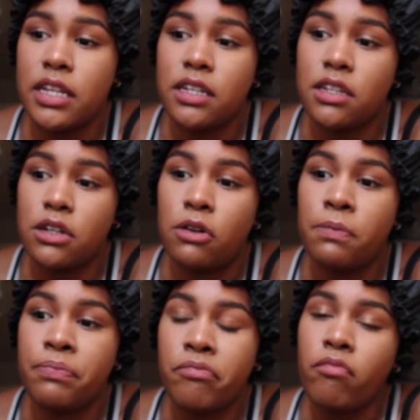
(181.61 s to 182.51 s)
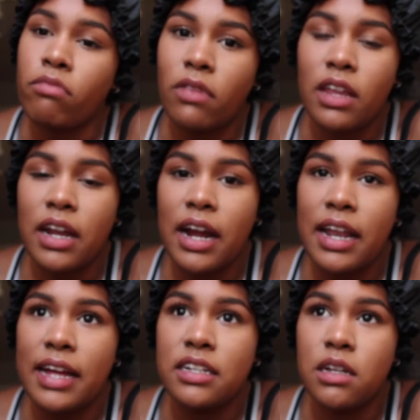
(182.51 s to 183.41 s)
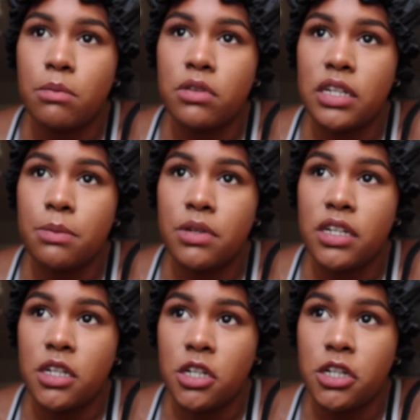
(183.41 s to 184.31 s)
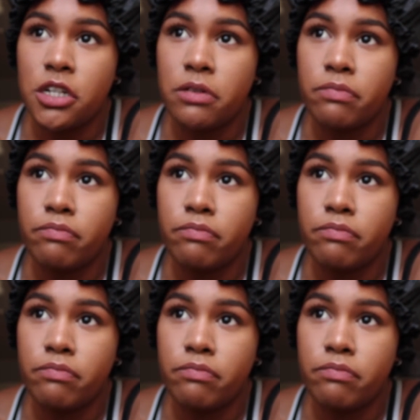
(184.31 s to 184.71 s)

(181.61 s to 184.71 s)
this. So kind of had double deep conditioning.